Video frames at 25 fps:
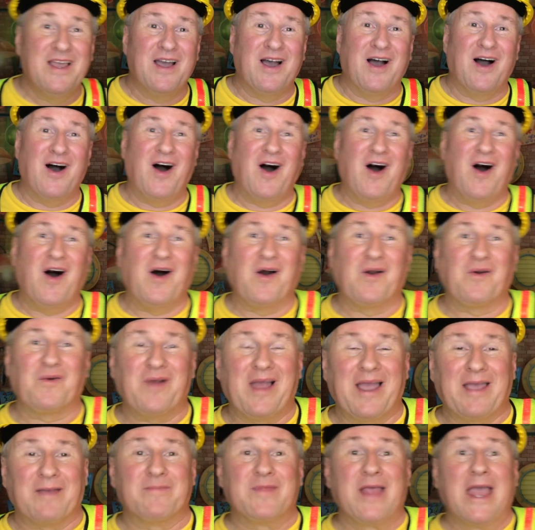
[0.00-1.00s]
All
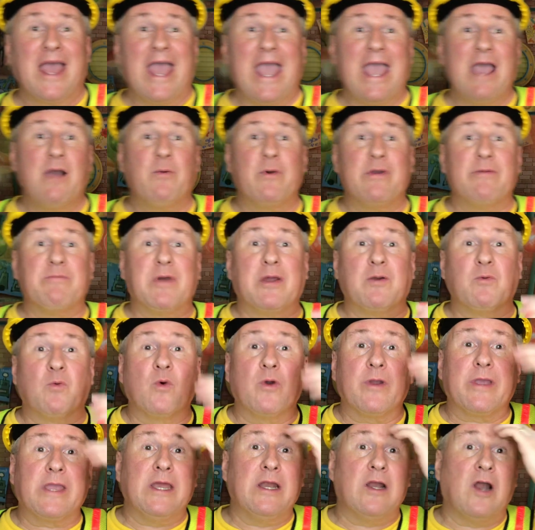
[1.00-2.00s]
right. And we've been
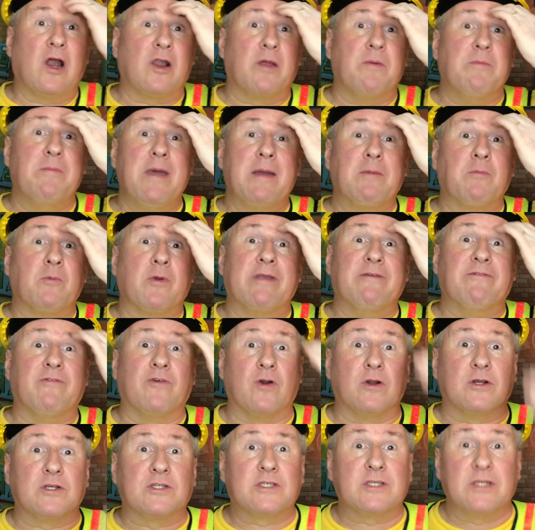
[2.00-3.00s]
working on a memory
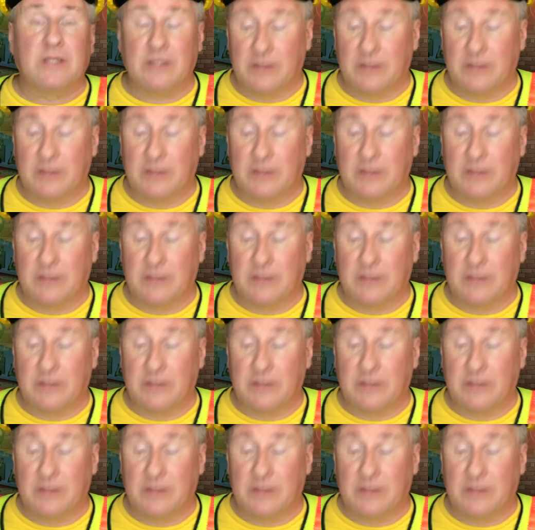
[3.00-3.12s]
verse